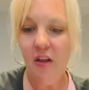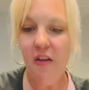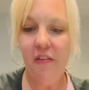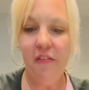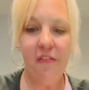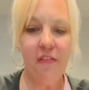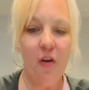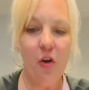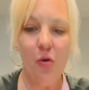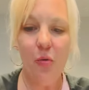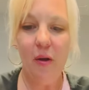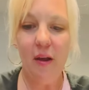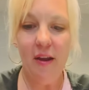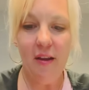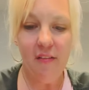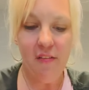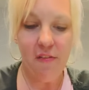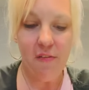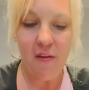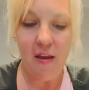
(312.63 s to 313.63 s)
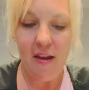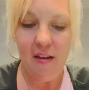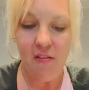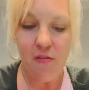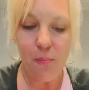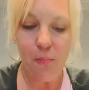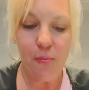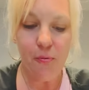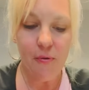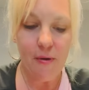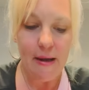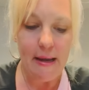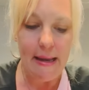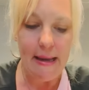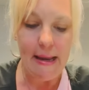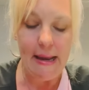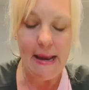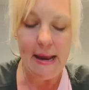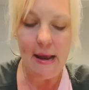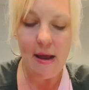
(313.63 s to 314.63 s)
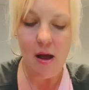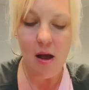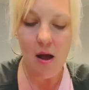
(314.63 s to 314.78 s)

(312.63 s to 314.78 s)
So it's pretty